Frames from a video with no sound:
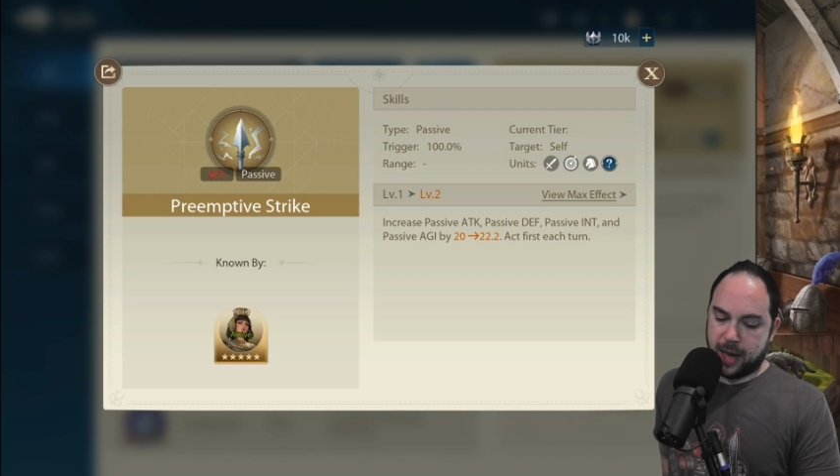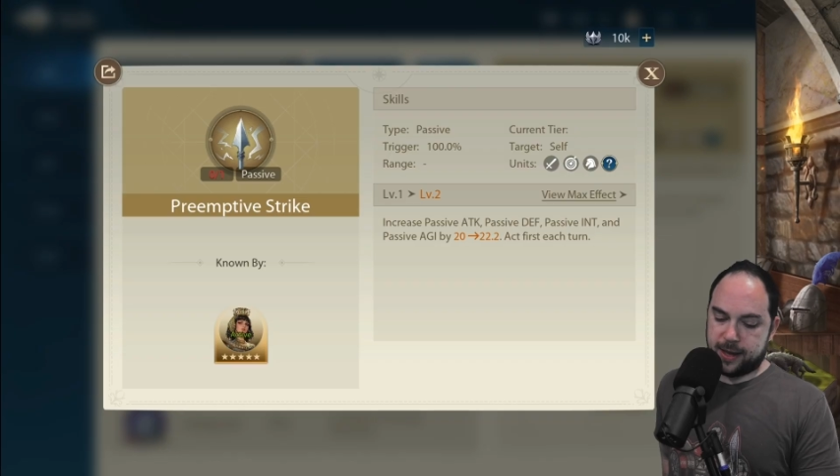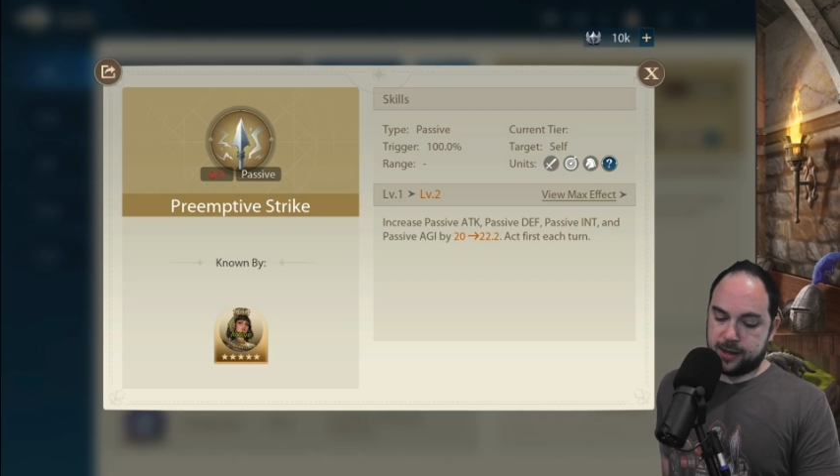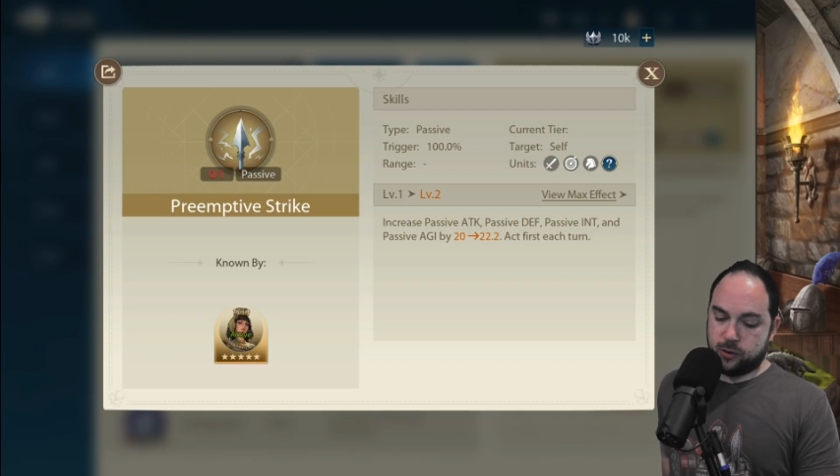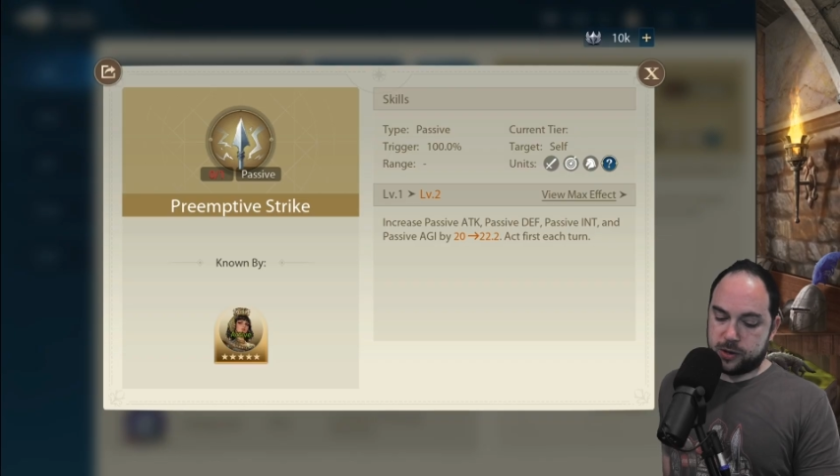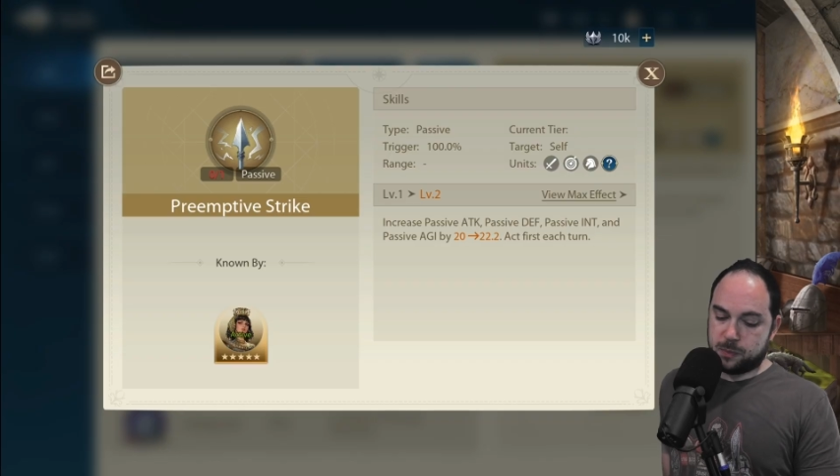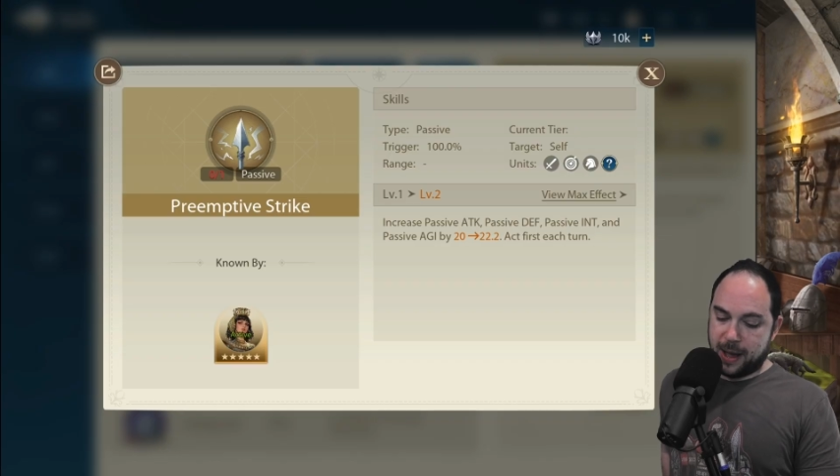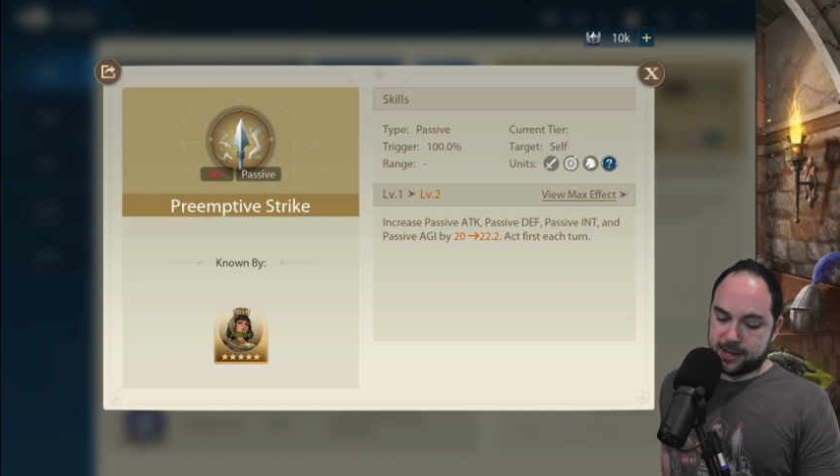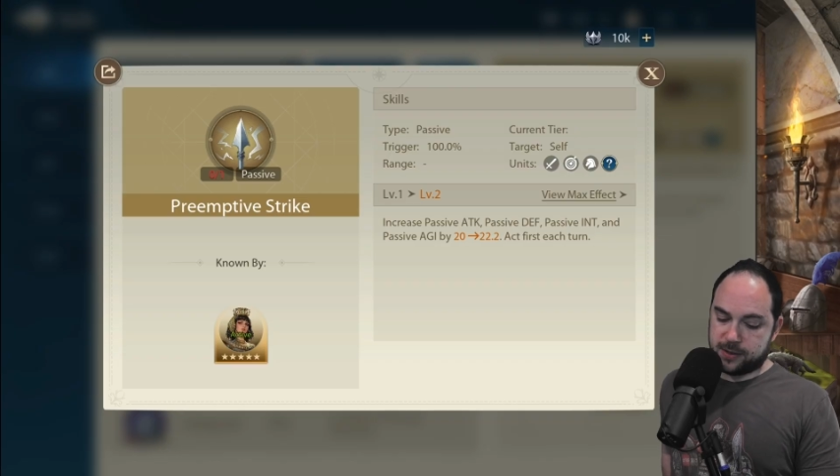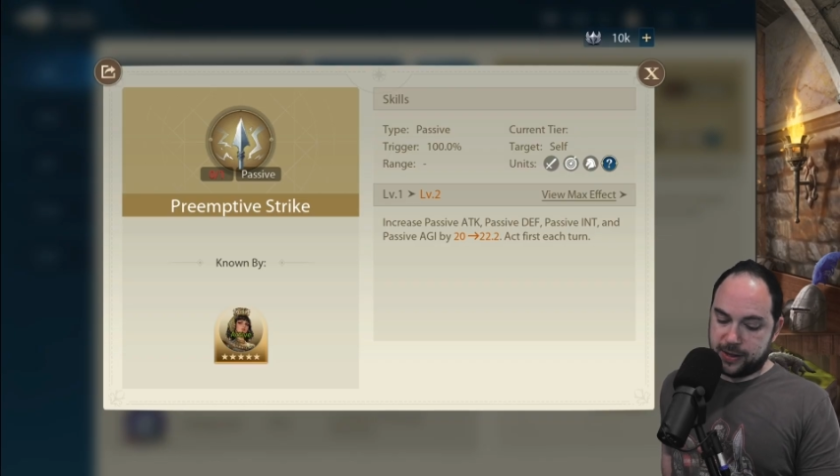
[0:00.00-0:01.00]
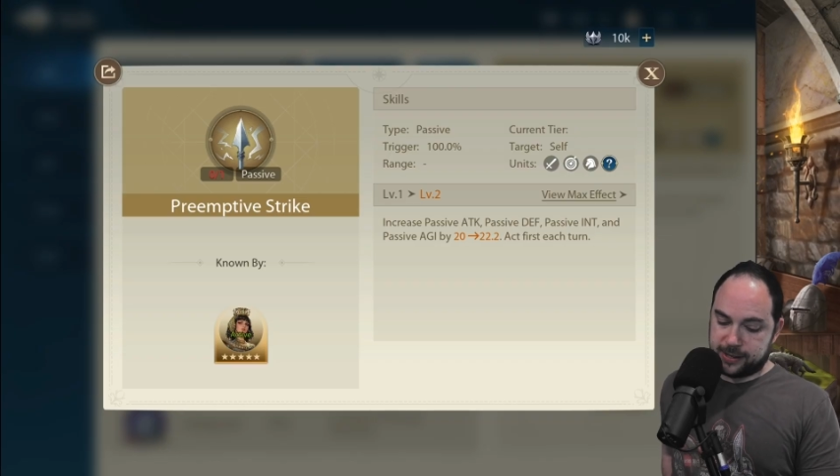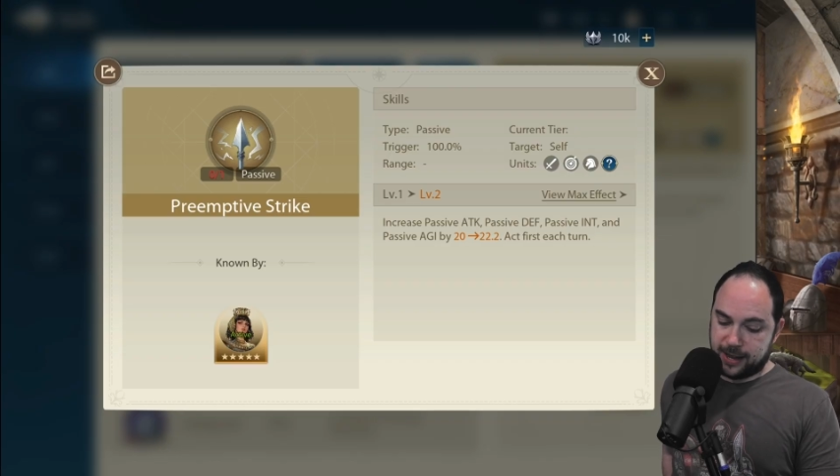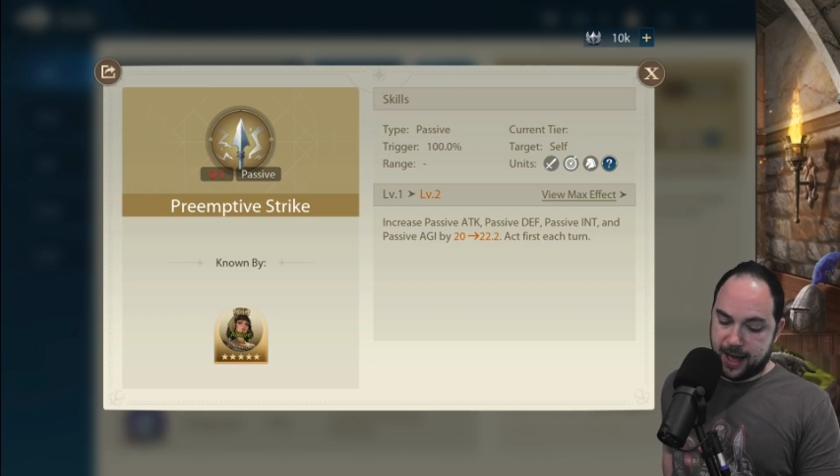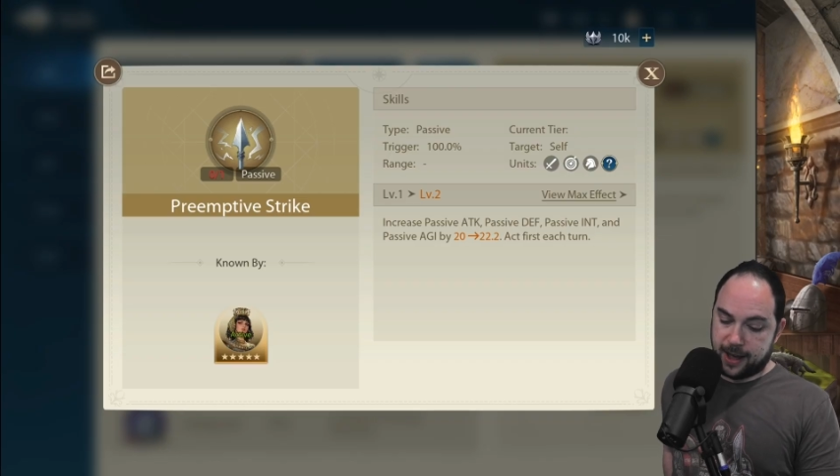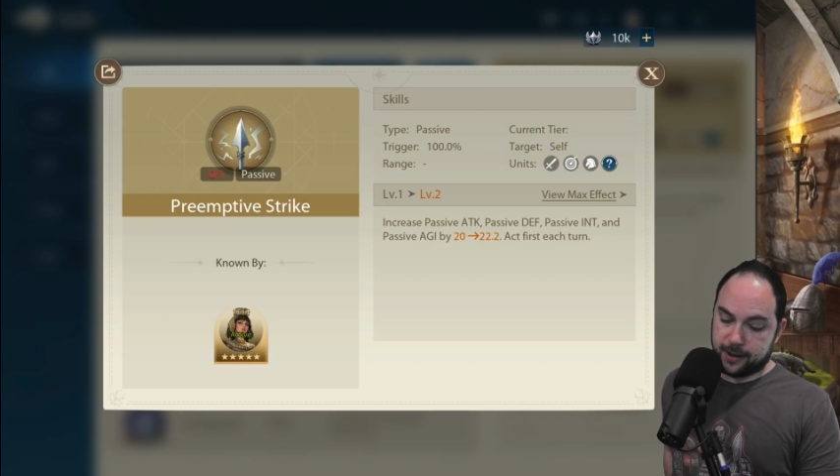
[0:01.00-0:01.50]
Increase passive
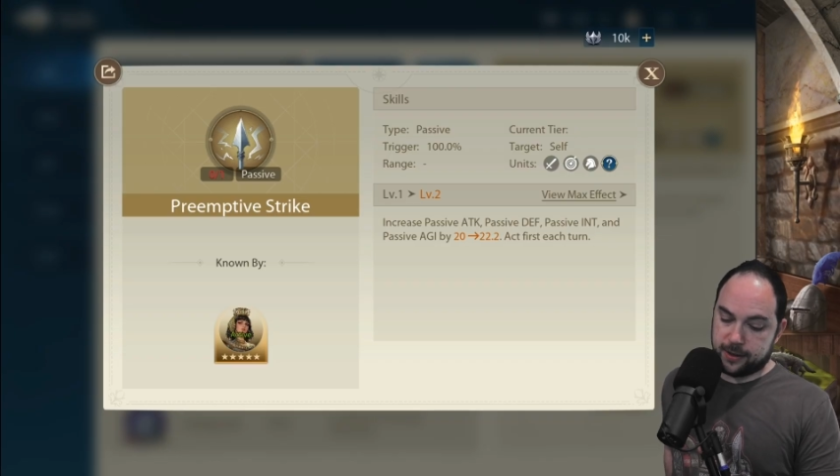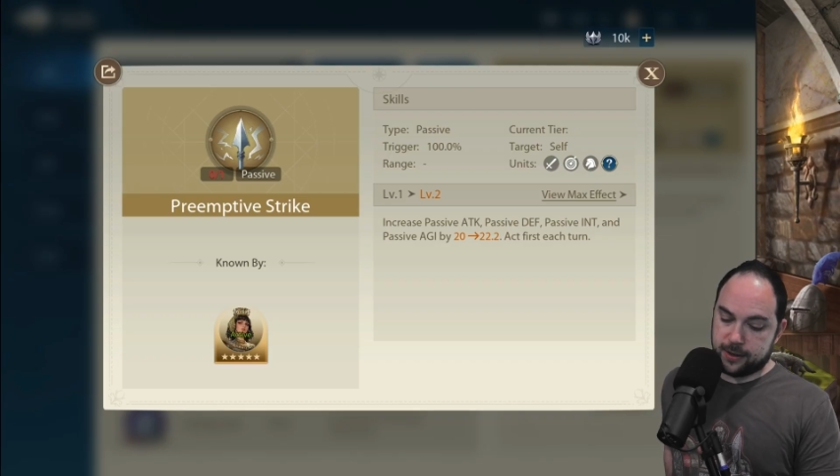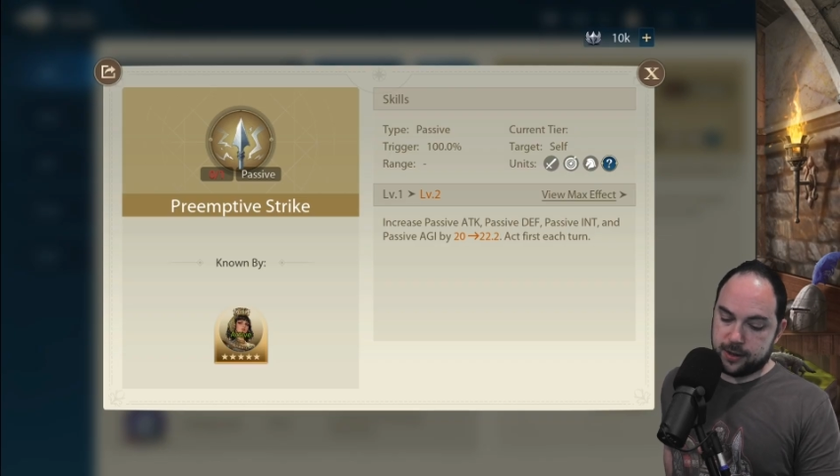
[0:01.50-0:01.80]
attack,